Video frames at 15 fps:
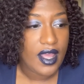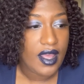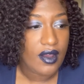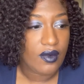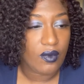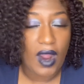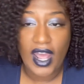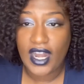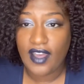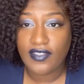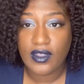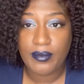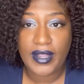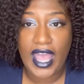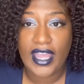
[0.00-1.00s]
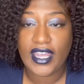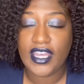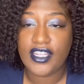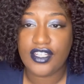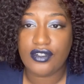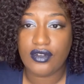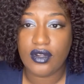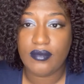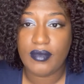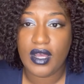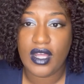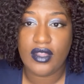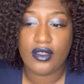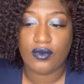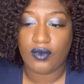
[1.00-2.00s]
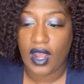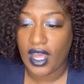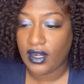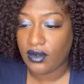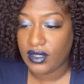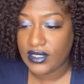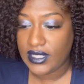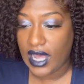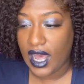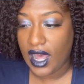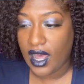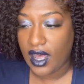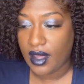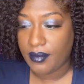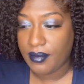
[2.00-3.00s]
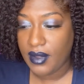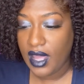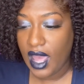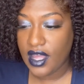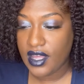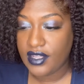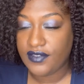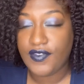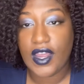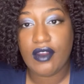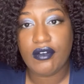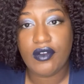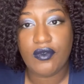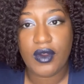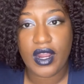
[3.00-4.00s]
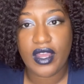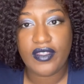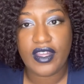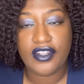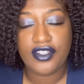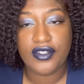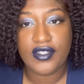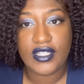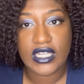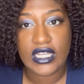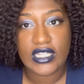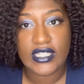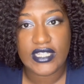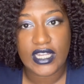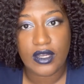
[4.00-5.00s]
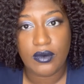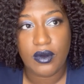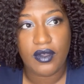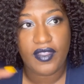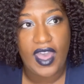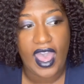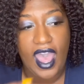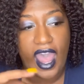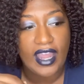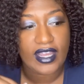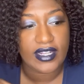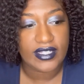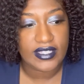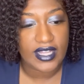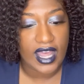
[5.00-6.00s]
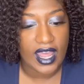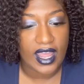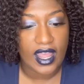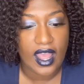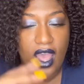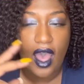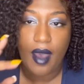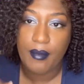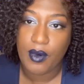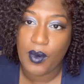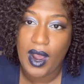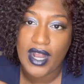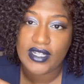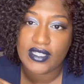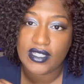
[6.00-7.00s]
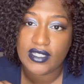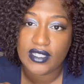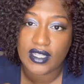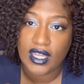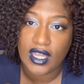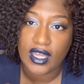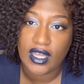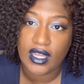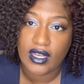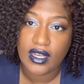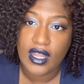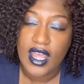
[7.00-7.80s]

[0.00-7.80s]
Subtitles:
Right after Black History Month, right on time. It's very rare that you see a sequel that I could say, I'm gonna watch this again.